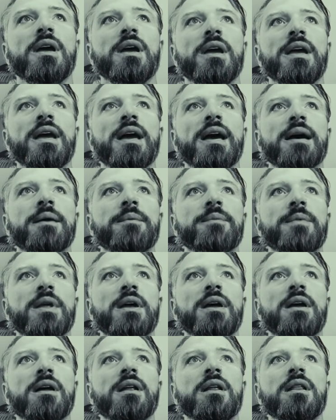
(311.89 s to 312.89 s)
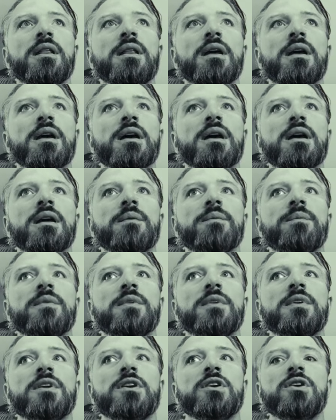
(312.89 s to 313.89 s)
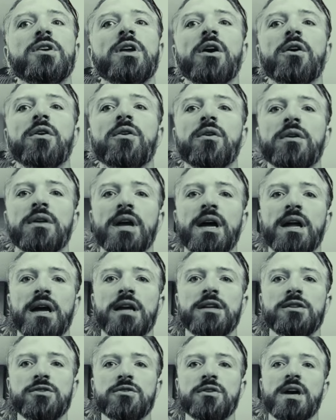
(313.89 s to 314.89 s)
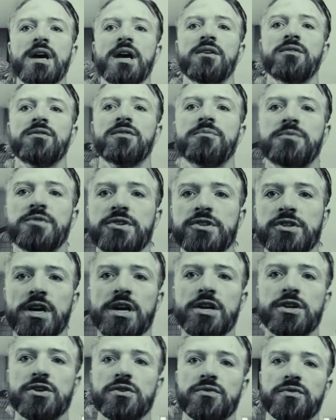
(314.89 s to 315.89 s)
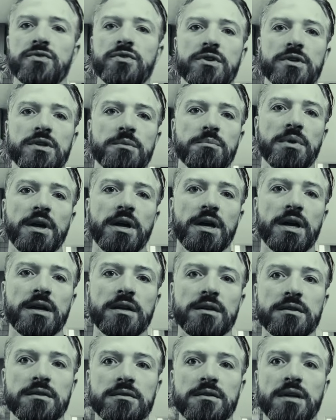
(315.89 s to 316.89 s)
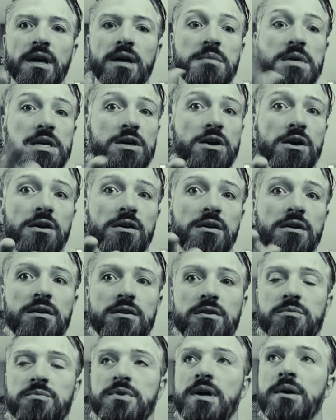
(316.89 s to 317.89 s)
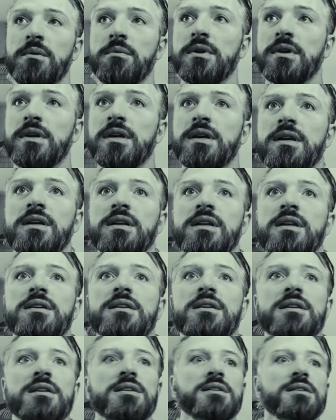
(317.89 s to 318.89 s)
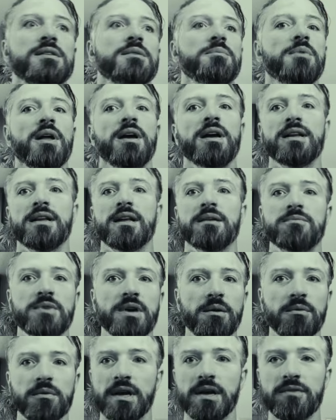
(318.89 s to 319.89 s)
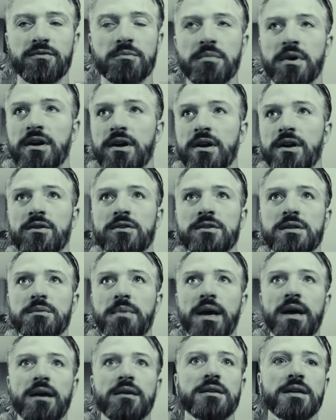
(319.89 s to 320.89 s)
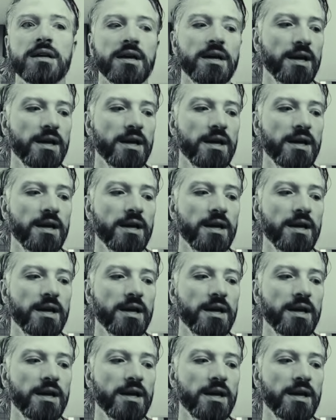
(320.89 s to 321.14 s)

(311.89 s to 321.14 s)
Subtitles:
Yeah, you know that I do have appreciation for the plugin Amigo. This is the plugin that probably everybody knows about.